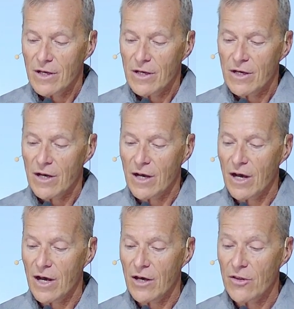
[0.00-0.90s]

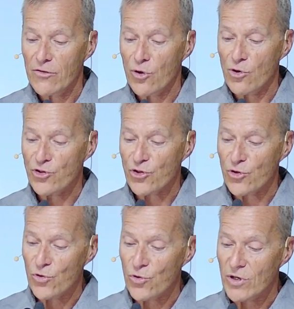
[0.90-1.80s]
uh, those
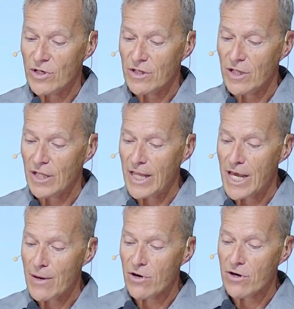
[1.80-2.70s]
who
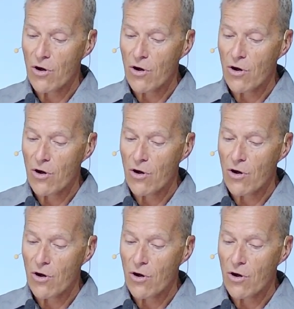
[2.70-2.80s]
labor